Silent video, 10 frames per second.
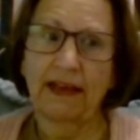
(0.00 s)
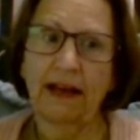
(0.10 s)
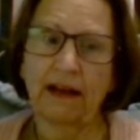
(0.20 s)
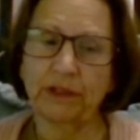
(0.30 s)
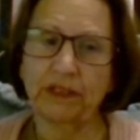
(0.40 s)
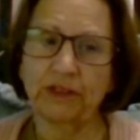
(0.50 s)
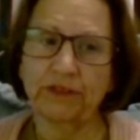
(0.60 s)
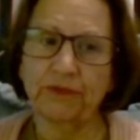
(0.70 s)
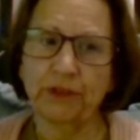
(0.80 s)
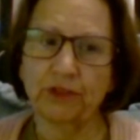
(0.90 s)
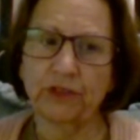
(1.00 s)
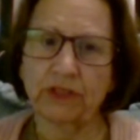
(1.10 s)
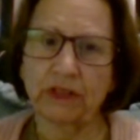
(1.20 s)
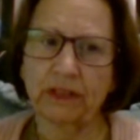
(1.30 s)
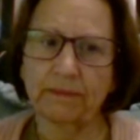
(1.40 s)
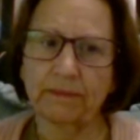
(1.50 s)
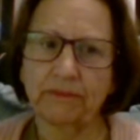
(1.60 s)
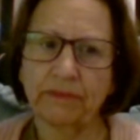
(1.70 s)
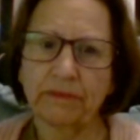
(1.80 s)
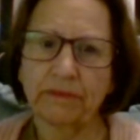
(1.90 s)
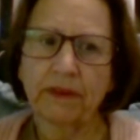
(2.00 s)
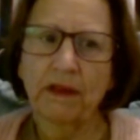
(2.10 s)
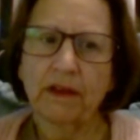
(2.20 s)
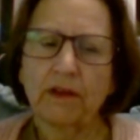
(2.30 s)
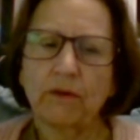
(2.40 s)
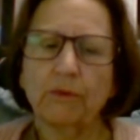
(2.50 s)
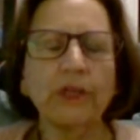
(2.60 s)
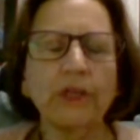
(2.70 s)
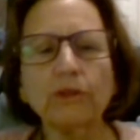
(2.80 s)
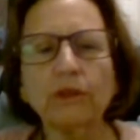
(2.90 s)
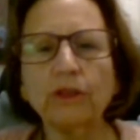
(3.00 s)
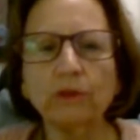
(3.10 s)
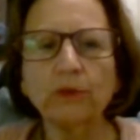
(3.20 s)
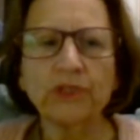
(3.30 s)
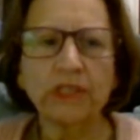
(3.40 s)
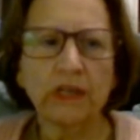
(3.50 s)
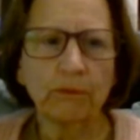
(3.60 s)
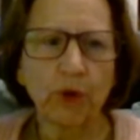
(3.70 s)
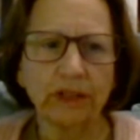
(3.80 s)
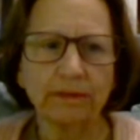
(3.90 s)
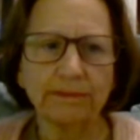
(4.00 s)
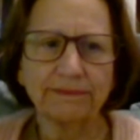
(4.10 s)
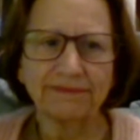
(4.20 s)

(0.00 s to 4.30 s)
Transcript: how it is for your son. When you lose someone,